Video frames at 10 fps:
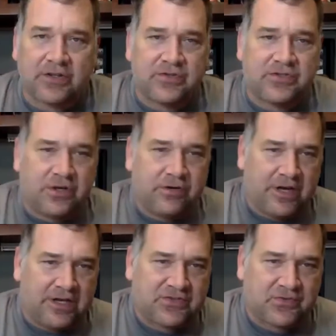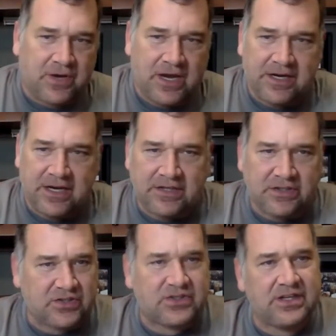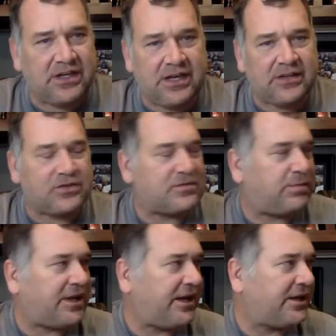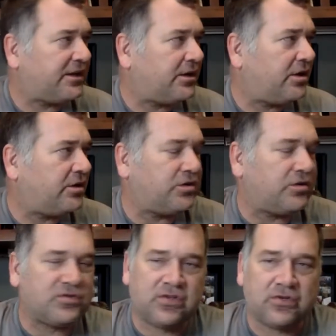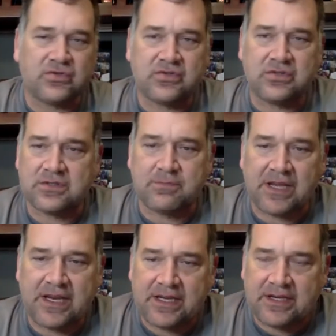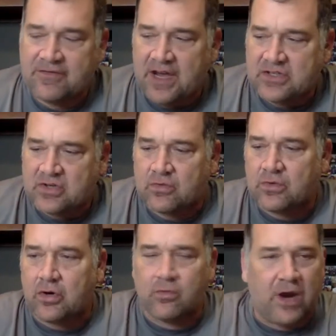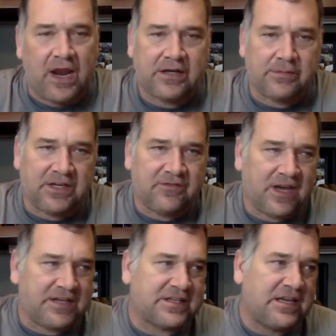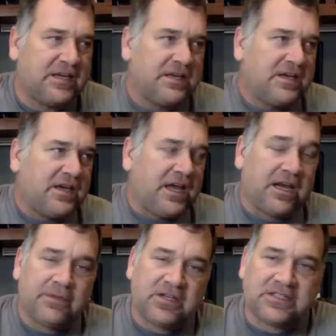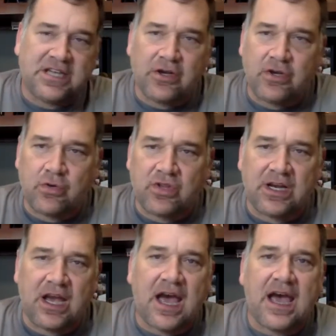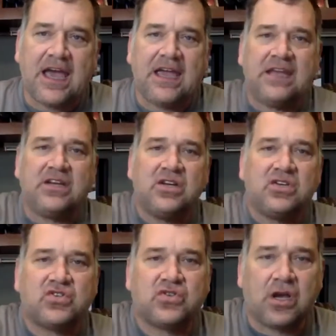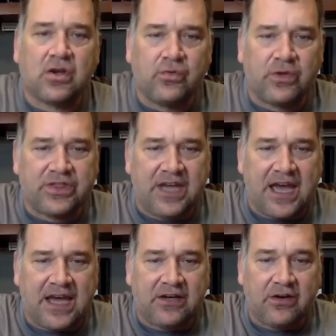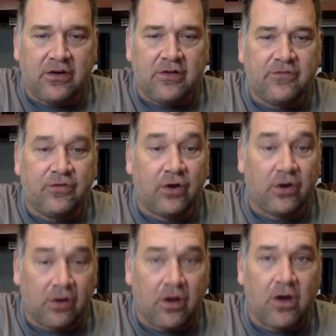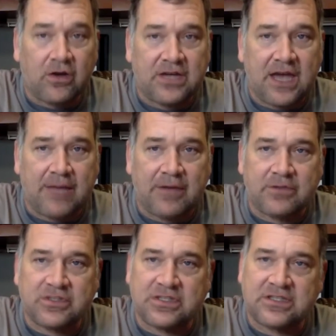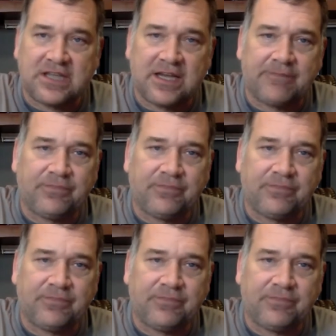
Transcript: those donuts, right? And just sending out those blank or those just blank invites or random invites. And I'm going to tell you that I struggled with that for a long time. I was just like,